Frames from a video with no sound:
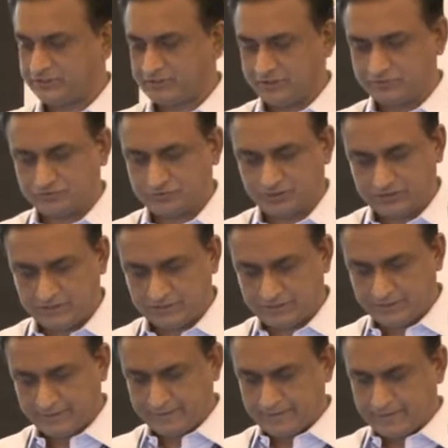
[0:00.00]
DFC.
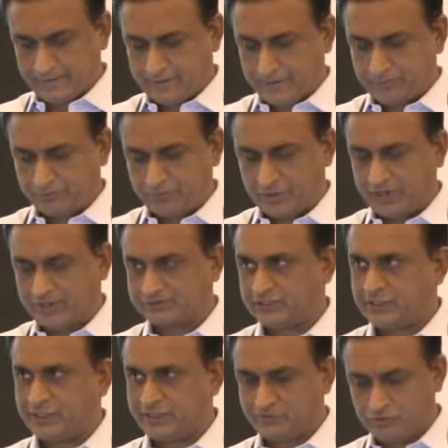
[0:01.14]

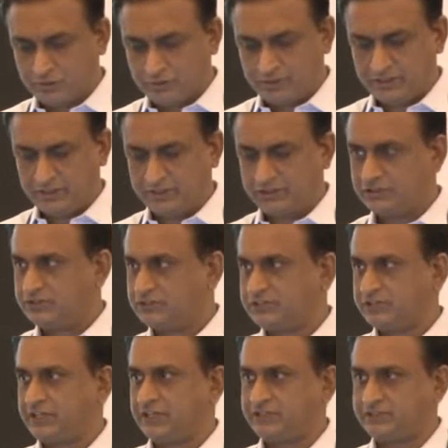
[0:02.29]
Signaling will be digital
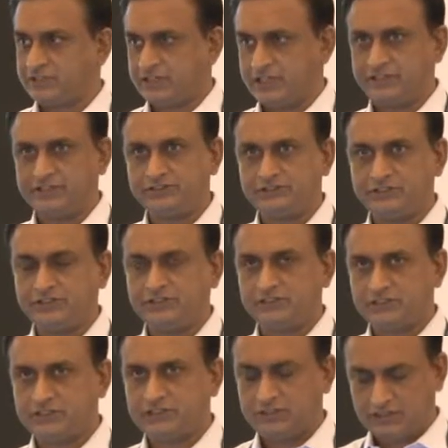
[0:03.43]
Shinkansen ATC,
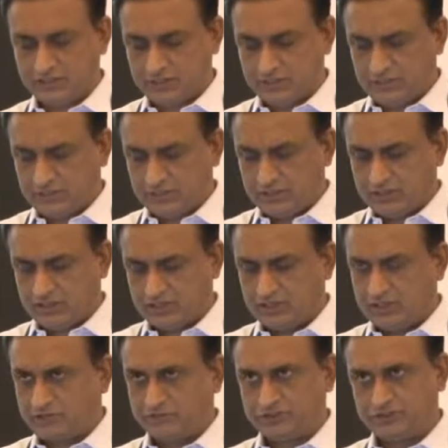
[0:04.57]

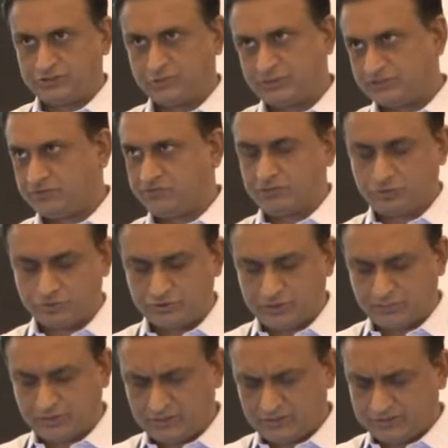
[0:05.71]
which is specific to
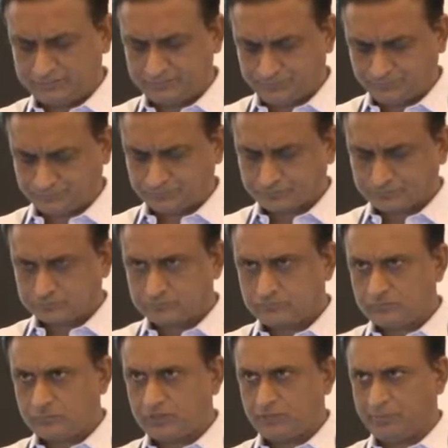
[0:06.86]
Japan.
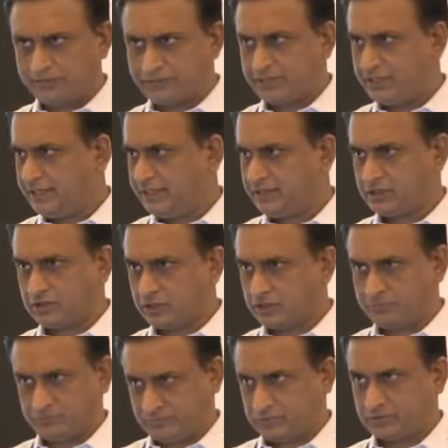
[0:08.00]
Basically,
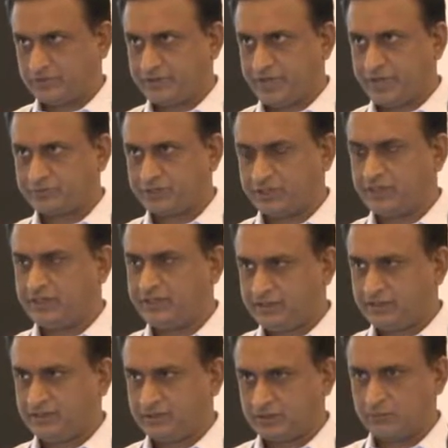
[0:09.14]
cab signaling,
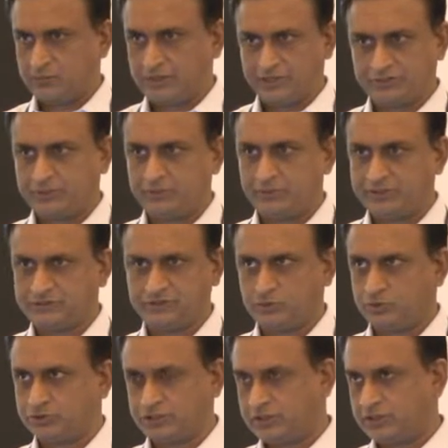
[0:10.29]
communication base,
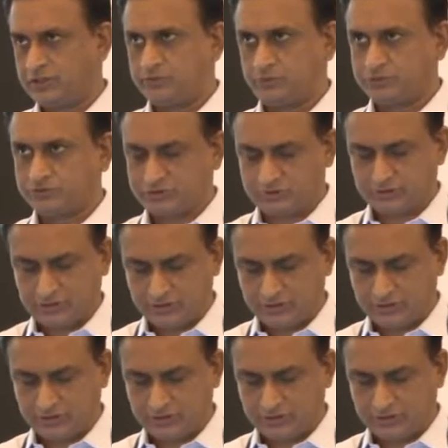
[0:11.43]
no signal post,